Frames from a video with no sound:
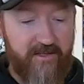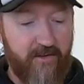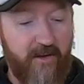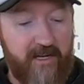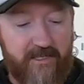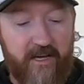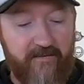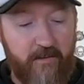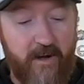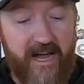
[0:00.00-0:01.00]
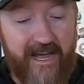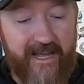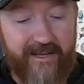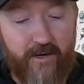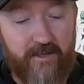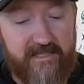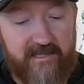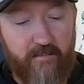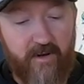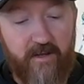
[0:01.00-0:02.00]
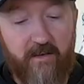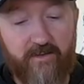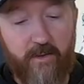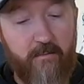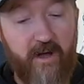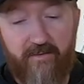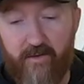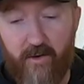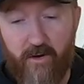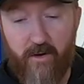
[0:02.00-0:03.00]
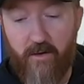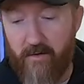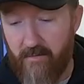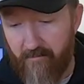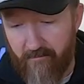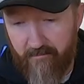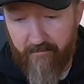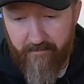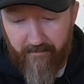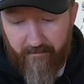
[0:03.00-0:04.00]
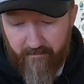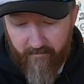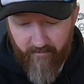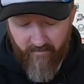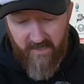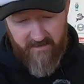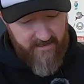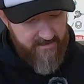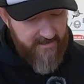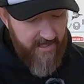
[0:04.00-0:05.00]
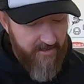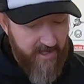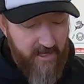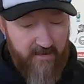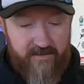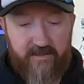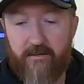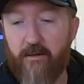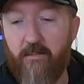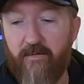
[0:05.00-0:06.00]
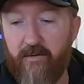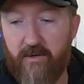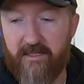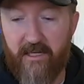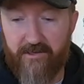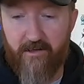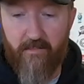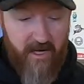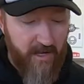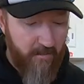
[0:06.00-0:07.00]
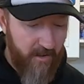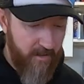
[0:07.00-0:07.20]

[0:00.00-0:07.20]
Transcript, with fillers: So you actually have to buy all this separate. It comes with a muffler, reset standoffs, little muffler extension pipe.